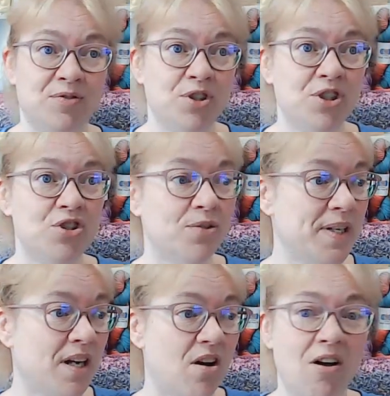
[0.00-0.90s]
she took me
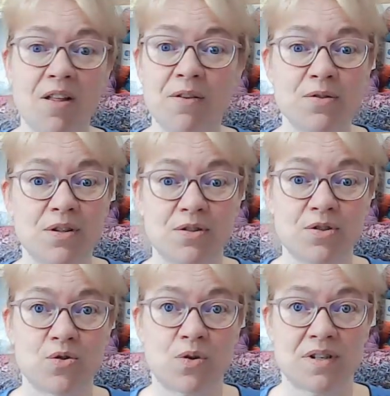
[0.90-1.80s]
to all those little
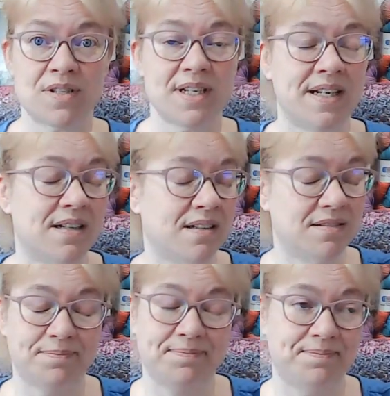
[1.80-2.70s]
stores, and
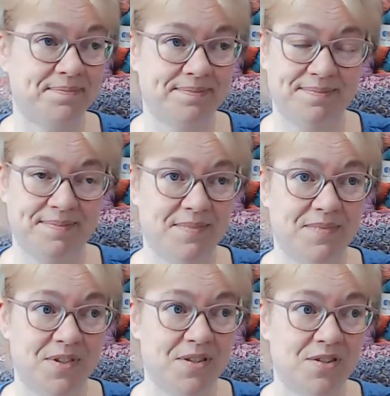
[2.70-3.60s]

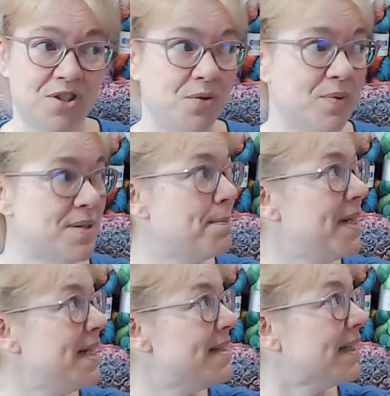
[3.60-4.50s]
she was
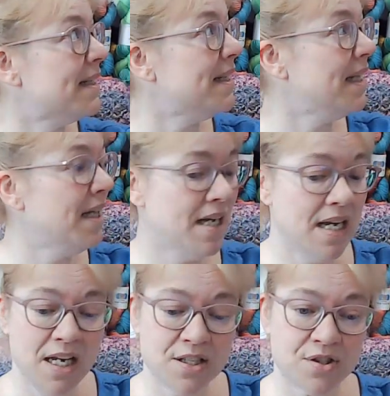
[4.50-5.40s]
amazing.
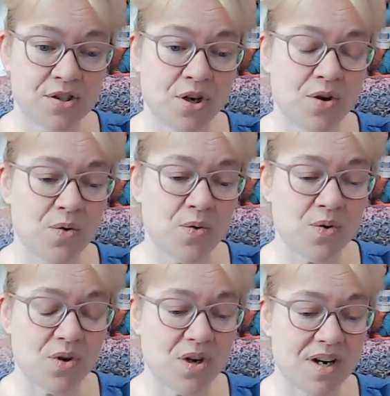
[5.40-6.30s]
So
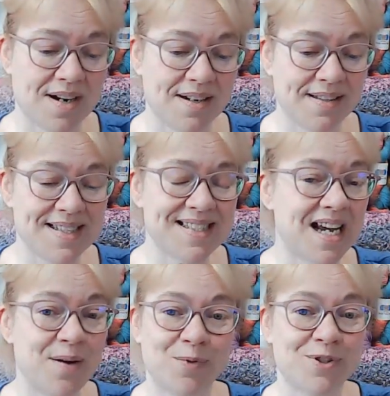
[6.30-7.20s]
this
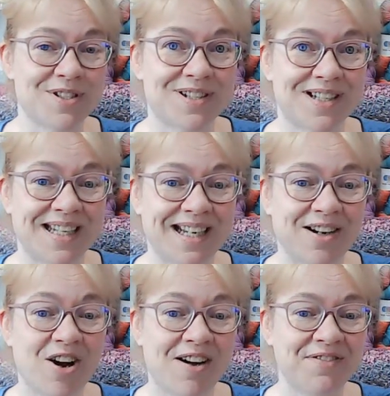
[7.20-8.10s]
time we're just gonna get
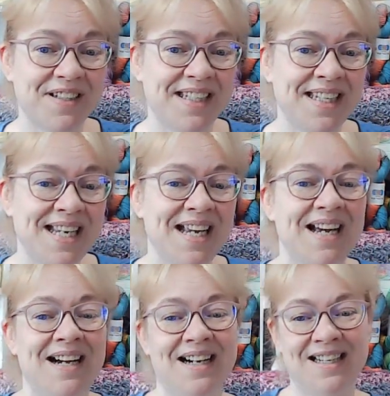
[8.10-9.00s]
coffee.
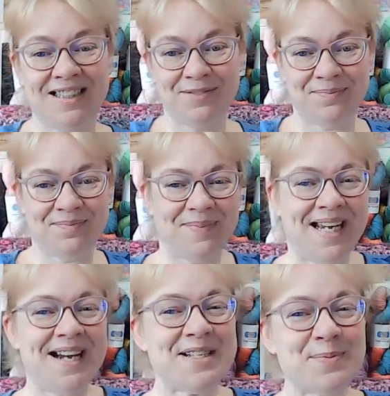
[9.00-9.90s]
Um, my
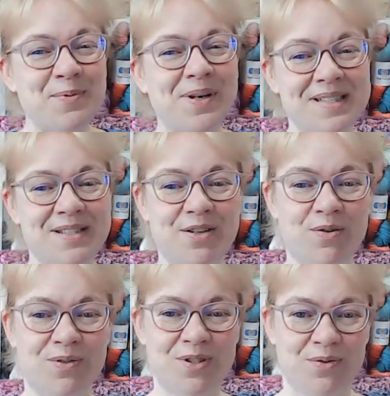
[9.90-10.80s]
husband wants to
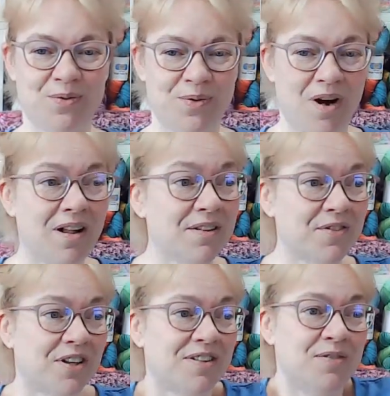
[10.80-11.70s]
go to Olive
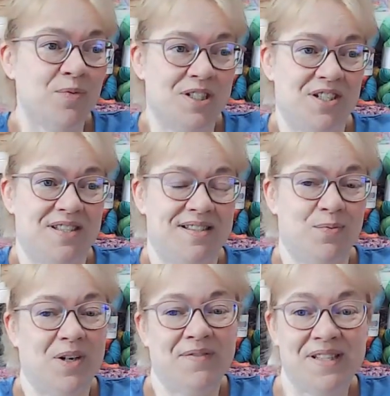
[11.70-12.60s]
Garden, which is
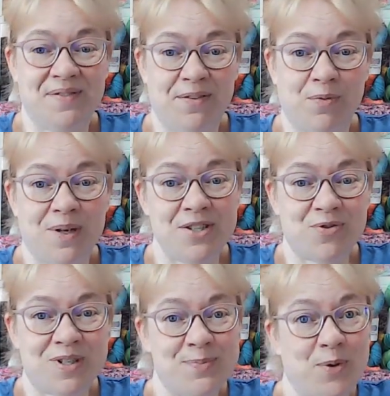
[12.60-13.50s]
one of his favorite
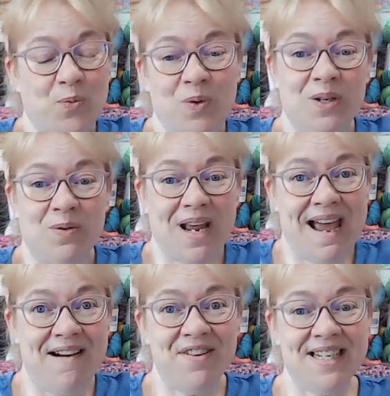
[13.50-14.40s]
restaurants, but we don't
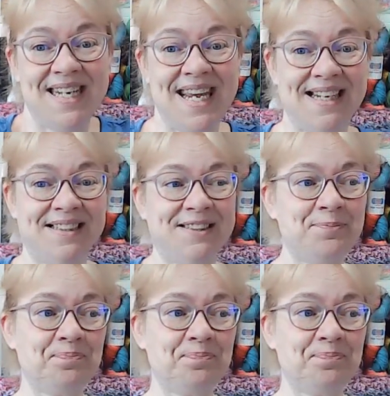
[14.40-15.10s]
have it in Canada